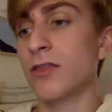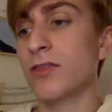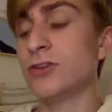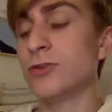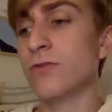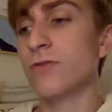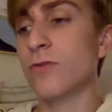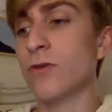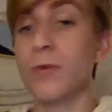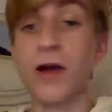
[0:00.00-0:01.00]
the
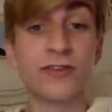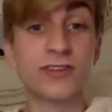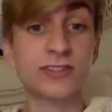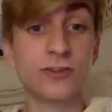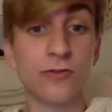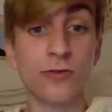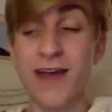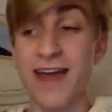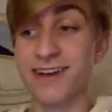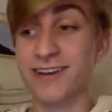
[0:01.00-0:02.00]
uniform of a
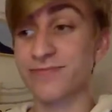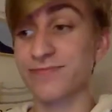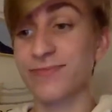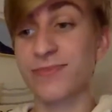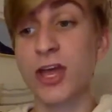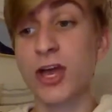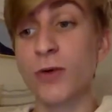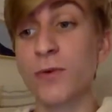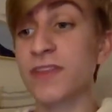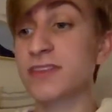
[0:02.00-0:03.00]
silverback.
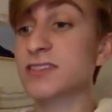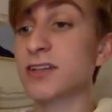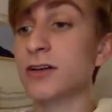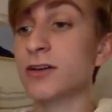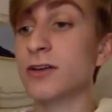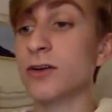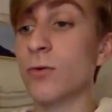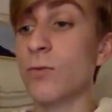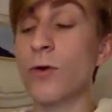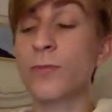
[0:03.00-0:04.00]
When the sun
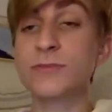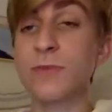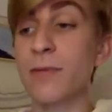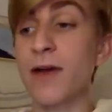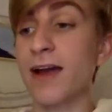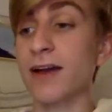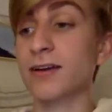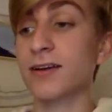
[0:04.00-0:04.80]
warms my back,